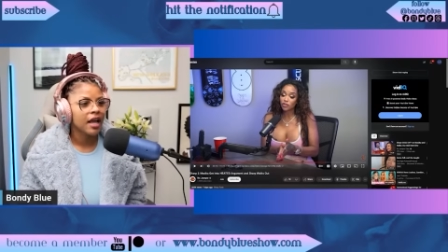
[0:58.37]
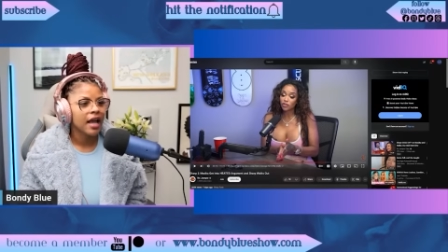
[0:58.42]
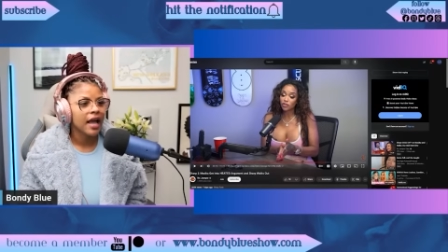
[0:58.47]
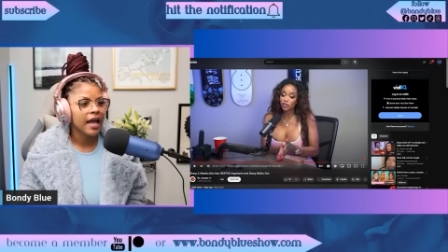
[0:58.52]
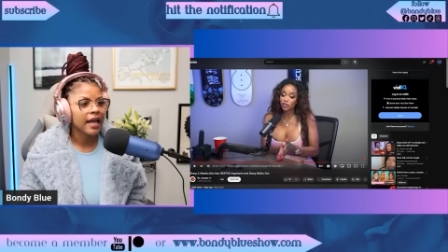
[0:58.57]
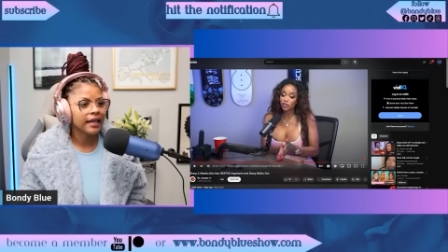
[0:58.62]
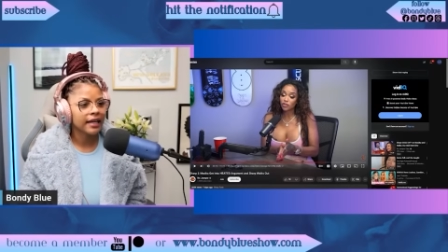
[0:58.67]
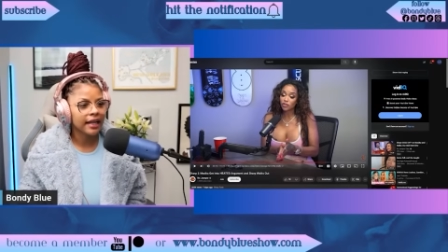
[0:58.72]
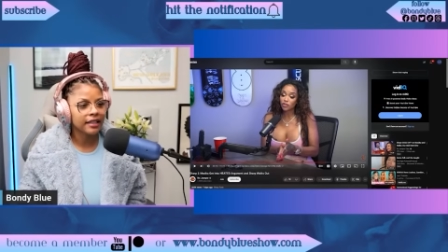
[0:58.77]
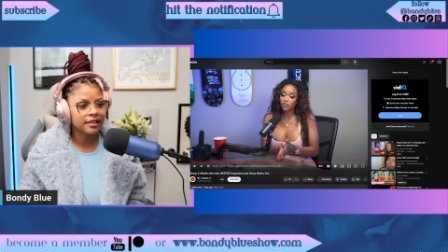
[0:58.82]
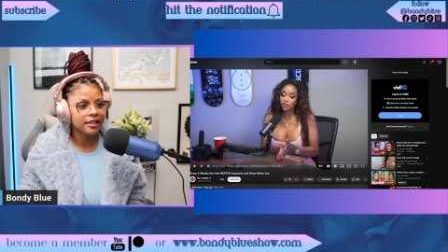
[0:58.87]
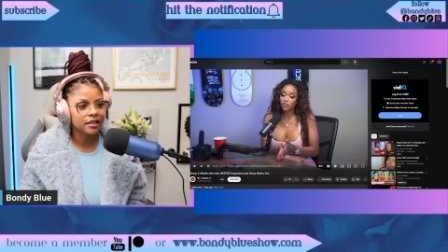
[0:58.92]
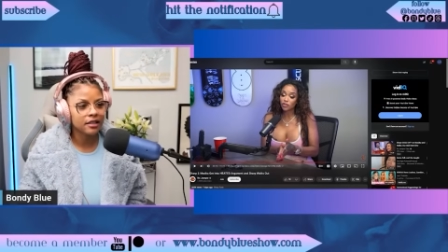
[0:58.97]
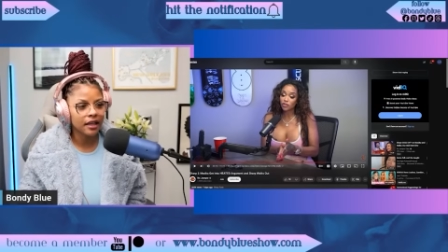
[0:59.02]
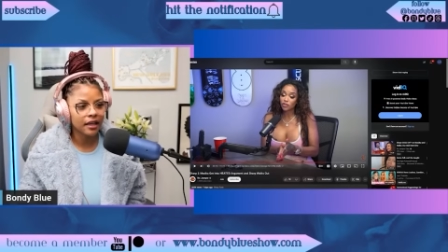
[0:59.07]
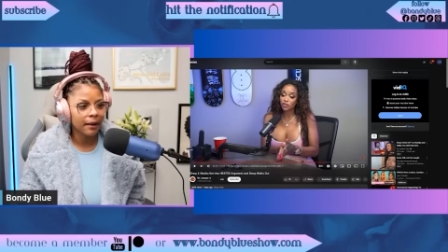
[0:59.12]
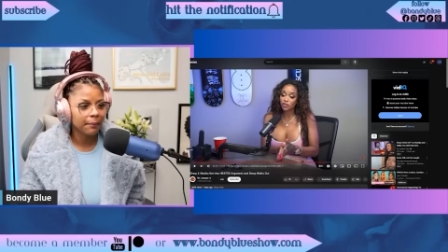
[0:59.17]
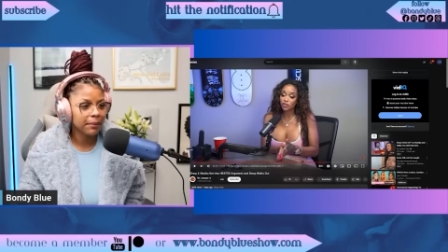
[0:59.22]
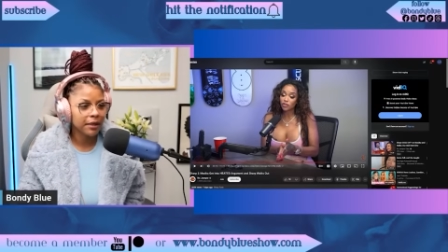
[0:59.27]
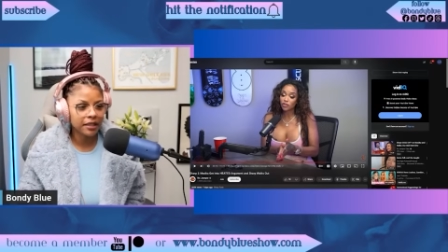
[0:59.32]
and I just
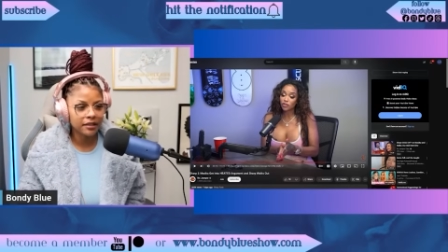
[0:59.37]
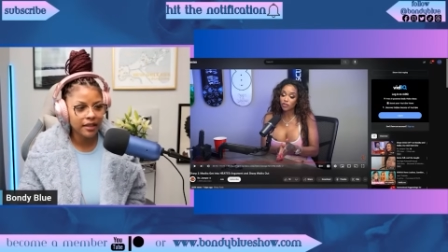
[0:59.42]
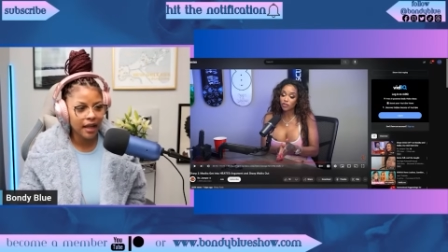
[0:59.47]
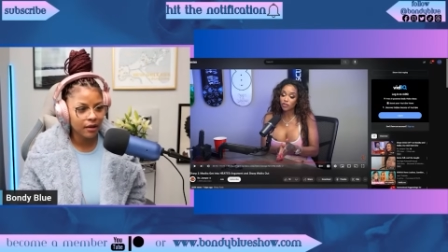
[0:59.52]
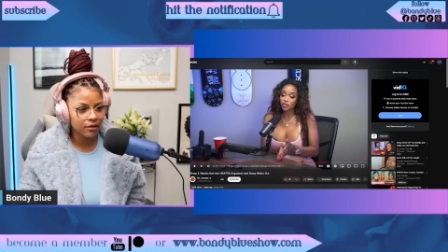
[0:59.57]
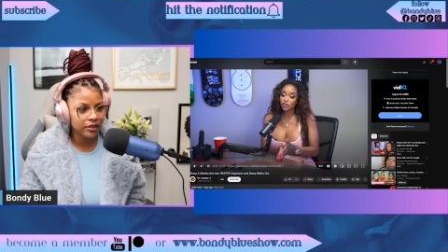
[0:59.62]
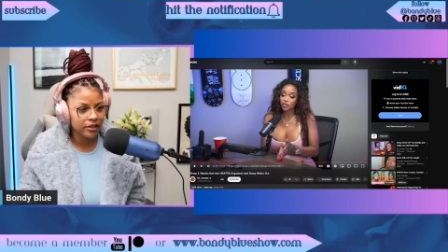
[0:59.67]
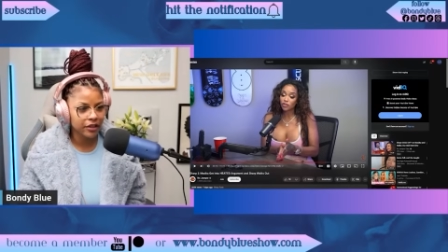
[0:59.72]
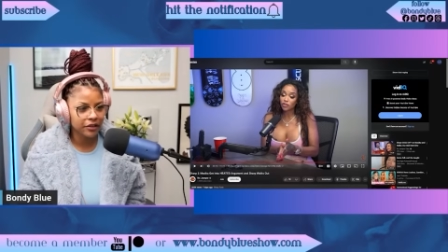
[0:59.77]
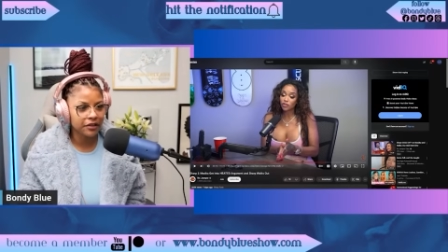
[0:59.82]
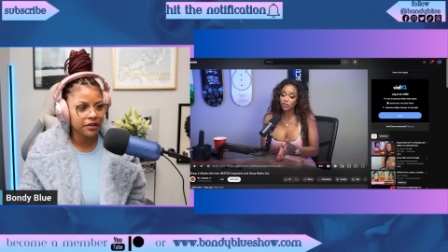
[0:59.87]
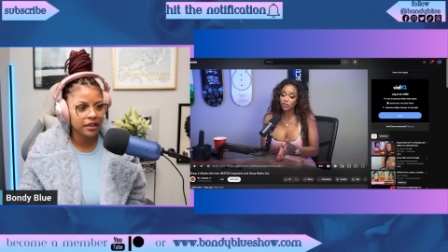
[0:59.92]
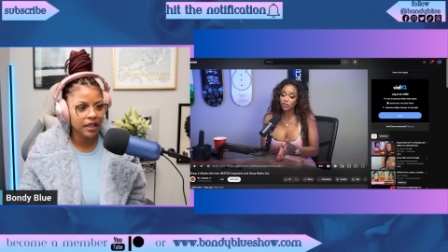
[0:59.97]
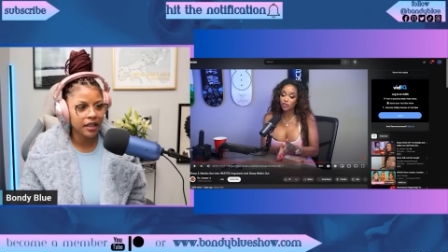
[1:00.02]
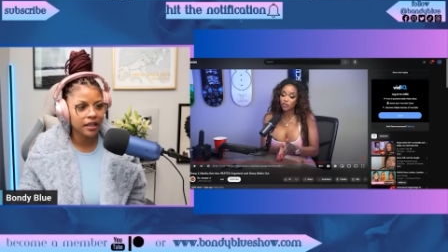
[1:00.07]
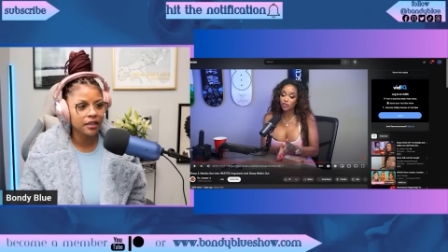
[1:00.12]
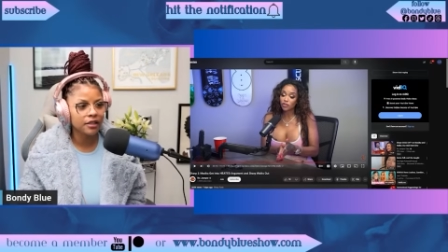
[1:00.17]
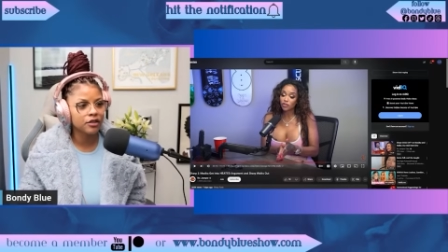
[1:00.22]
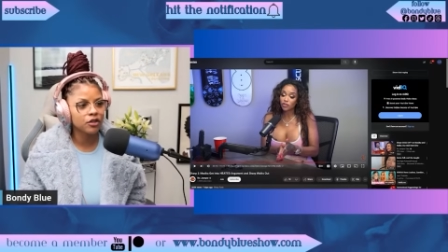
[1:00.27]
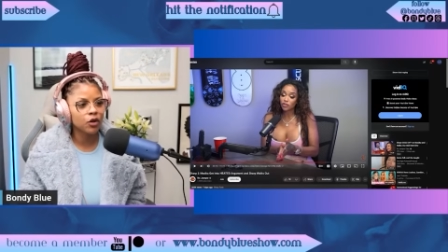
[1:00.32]
I picked out certain
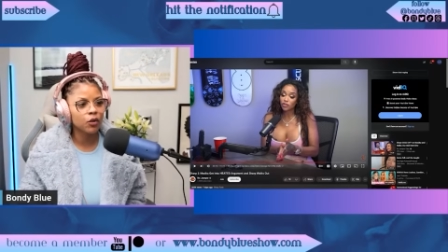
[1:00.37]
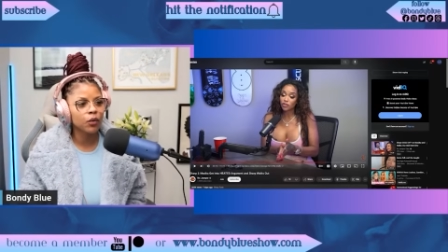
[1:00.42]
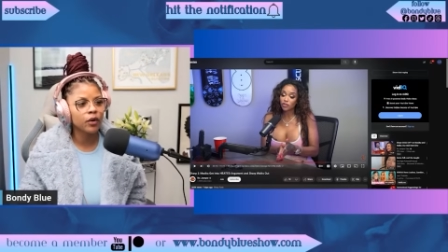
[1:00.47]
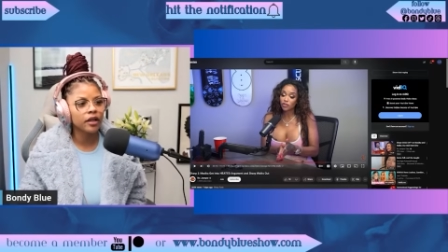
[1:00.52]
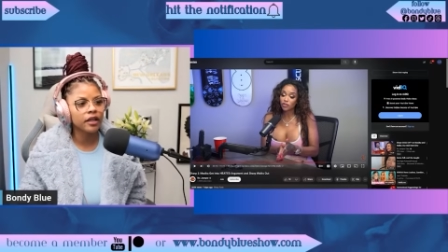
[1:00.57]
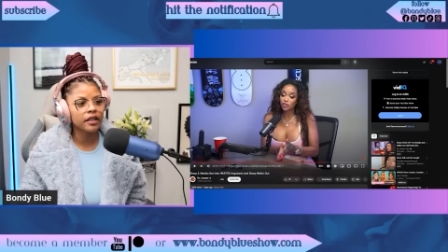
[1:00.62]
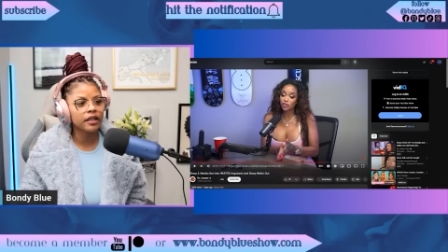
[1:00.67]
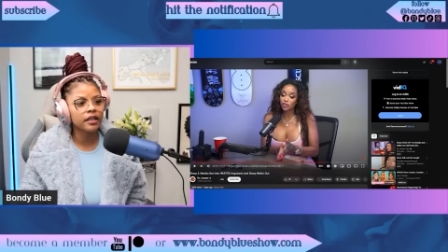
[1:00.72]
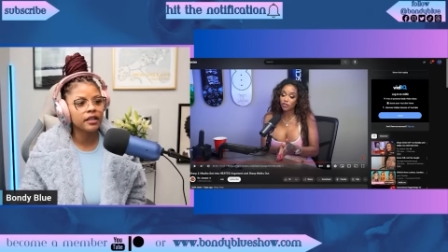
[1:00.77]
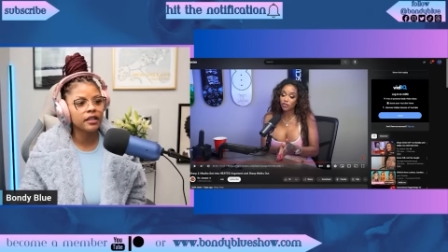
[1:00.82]
things. So when he